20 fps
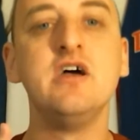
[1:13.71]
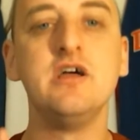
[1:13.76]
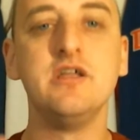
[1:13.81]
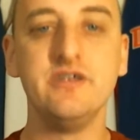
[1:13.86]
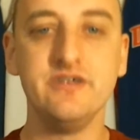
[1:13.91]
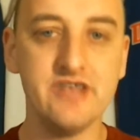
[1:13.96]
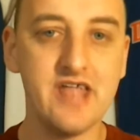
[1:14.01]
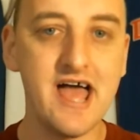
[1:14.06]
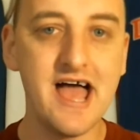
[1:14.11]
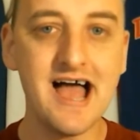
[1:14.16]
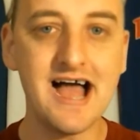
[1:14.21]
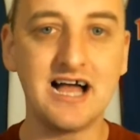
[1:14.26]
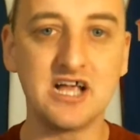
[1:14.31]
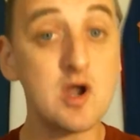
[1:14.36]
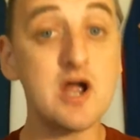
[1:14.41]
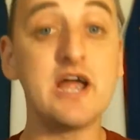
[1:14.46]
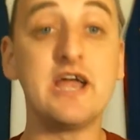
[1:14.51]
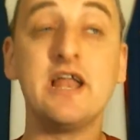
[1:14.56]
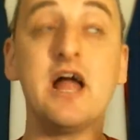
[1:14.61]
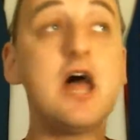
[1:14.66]
Nash.
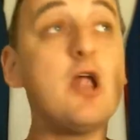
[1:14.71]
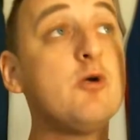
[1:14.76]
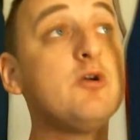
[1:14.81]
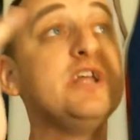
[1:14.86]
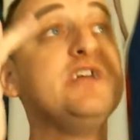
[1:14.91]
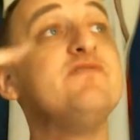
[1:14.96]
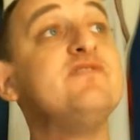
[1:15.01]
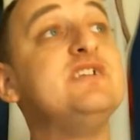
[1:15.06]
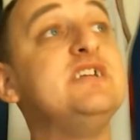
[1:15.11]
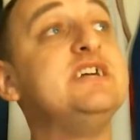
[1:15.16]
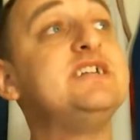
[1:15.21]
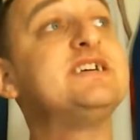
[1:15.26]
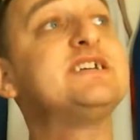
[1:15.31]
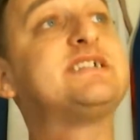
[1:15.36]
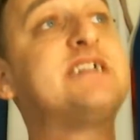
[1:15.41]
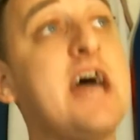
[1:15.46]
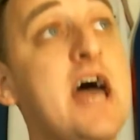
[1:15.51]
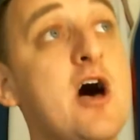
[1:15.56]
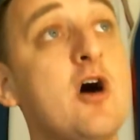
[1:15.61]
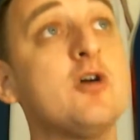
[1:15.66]
Right, I don't even need to
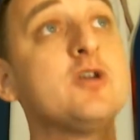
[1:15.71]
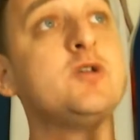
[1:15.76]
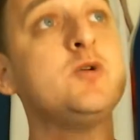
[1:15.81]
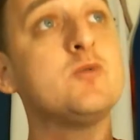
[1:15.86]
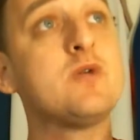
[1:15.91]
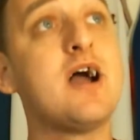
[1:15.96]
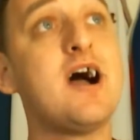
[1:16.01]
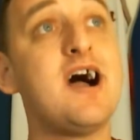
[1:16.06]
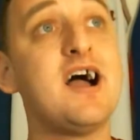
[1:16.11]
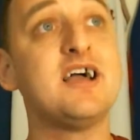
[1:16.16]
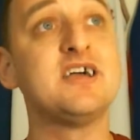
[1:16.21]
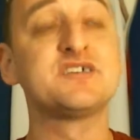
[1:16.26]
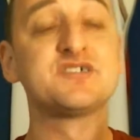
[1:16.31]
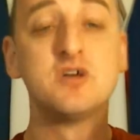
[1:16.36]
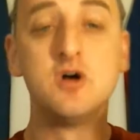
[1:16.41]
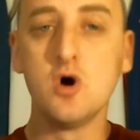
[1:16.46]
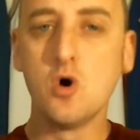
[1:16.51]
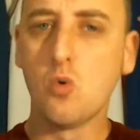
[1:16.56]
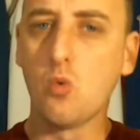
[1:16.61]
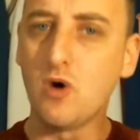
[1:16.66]
tell you guys
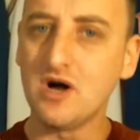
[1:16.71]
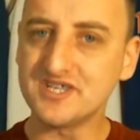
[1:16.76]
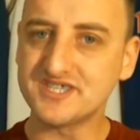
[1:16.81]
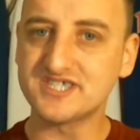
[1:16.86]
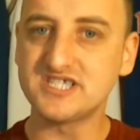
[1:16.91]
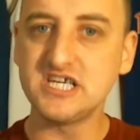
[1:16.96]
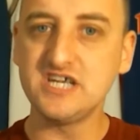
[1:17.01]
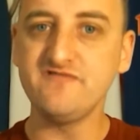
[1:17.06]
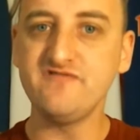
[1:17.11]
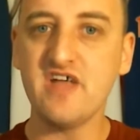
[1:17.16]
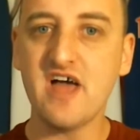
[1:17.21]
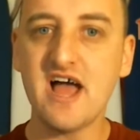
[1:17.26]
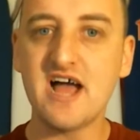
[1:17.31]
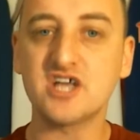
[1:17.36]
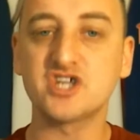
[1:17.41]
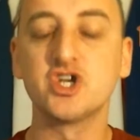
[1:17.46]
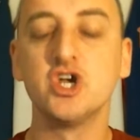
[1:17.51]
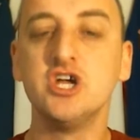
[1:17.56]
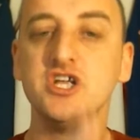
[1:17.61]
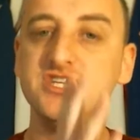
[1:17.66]
what Steve
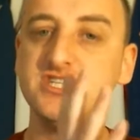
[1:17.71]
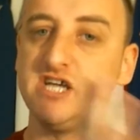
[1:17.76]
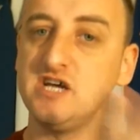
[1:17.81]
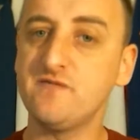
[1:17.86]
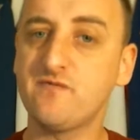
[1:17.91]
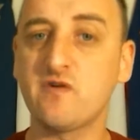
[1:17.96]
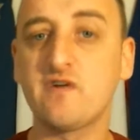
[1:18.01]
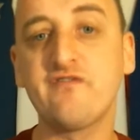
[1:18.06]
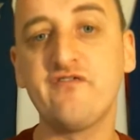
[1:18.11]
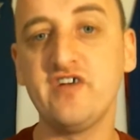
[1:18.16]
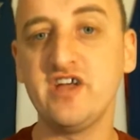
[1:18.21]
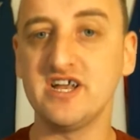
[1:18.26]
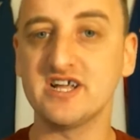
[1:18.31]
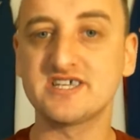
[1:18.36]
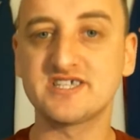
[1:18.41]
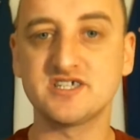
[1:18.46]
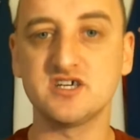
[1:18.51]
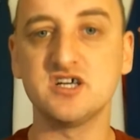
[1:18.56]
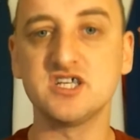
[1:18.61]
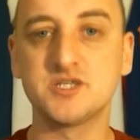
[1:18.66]
Nash did for
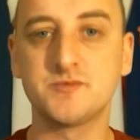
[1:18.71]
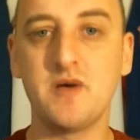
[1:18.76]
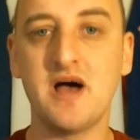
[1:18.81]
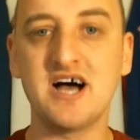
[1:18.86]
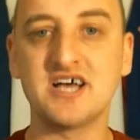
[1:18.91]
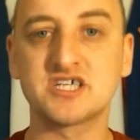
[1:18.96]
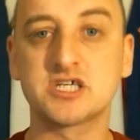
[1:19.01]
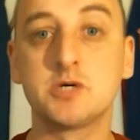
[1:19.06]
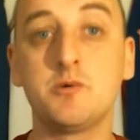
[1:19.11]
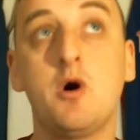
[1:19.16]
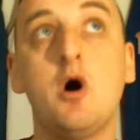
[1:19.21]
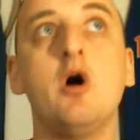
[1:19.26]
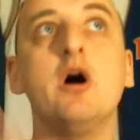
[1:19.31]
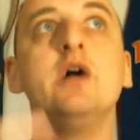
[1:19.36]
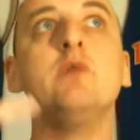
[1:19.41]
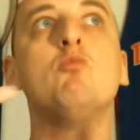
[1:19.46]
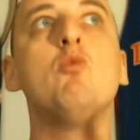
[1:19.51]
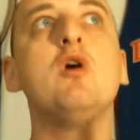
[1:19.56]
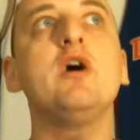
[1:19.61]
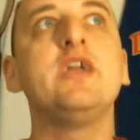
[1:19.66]
Phoenix Suns basketball
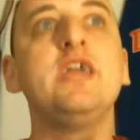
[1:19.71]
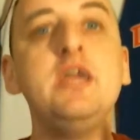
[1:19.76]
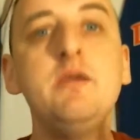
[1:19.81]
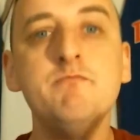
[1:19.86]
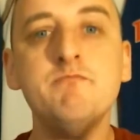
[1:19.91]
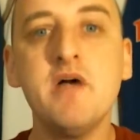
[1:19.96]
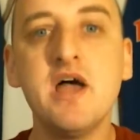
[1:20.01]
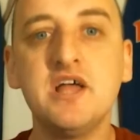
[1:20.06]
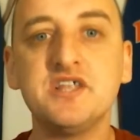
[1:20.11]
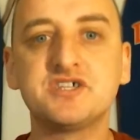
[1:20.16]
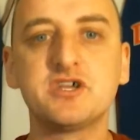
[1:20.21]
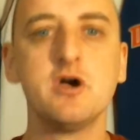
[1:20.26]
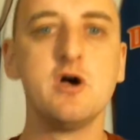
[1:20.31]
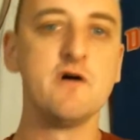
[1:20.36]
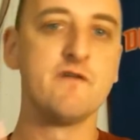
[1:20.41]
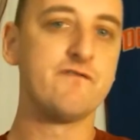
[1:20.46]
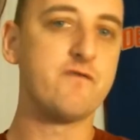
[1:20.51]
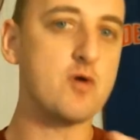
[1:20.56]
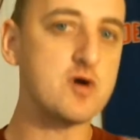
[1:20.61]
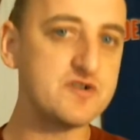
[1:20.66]
and what he meant
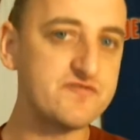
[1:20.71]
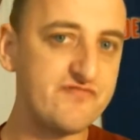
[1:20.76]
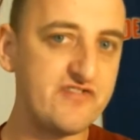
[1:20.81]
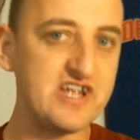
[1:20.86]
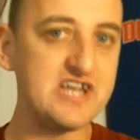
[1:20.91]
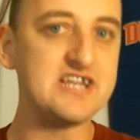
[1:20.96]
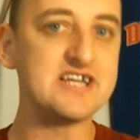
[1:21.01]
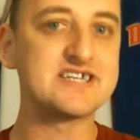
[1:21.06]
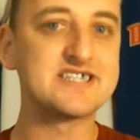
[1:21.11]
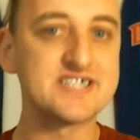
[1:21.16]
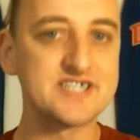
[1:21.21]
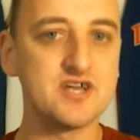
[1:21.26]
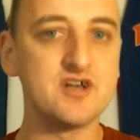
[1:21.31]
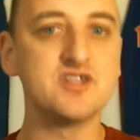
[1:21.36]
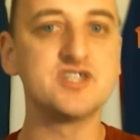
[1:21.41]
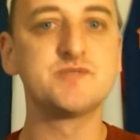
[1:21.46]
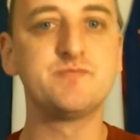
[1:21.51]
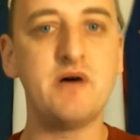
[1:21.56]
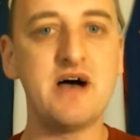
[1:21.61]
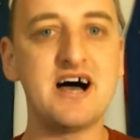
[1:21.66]
for Phoenix
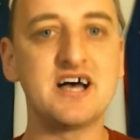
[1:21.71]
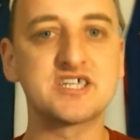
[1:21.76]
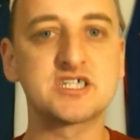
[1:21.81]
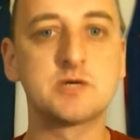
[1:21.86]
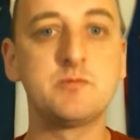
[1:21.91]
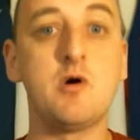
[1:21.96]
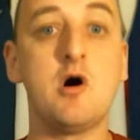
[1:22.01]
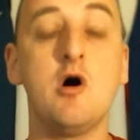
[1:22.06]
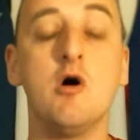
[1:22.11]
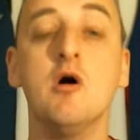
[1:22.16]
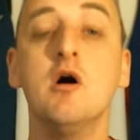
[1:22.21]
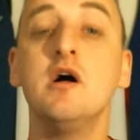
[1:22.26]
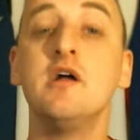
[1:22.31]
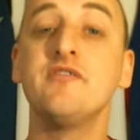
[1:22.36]
Suns basketball.